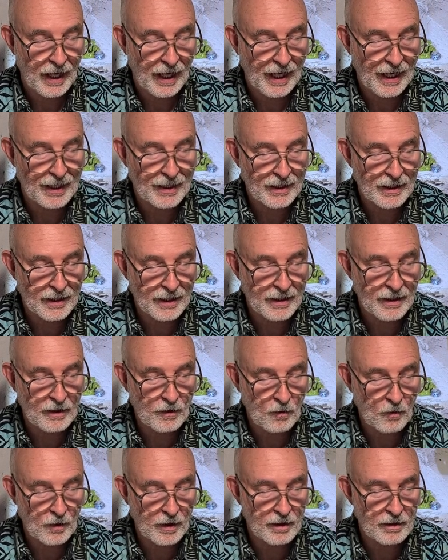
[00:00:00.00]
and
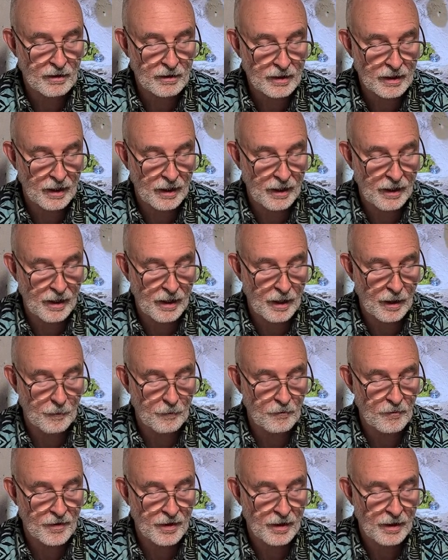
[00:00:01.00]
it will
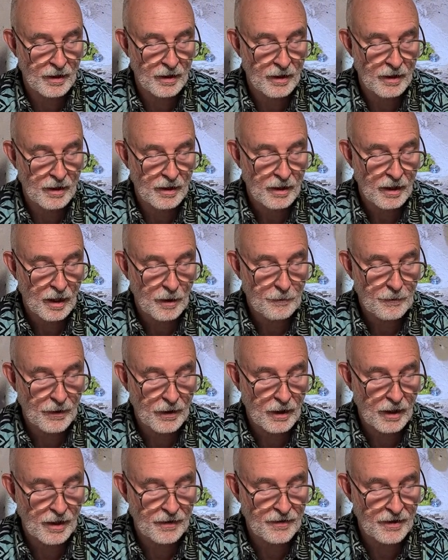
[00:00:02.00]
come
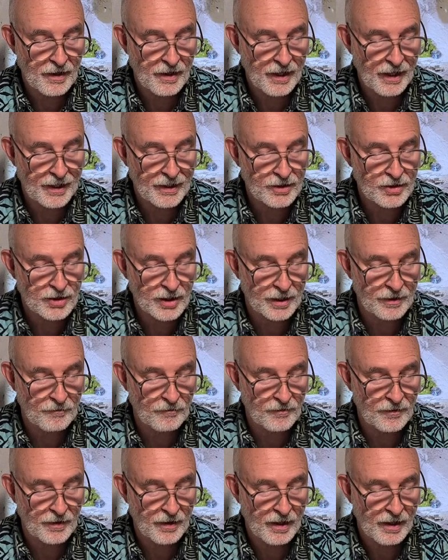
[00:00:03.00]
upon the
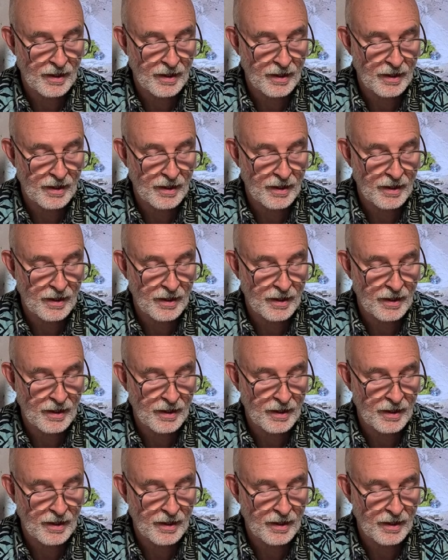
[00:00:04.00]
nation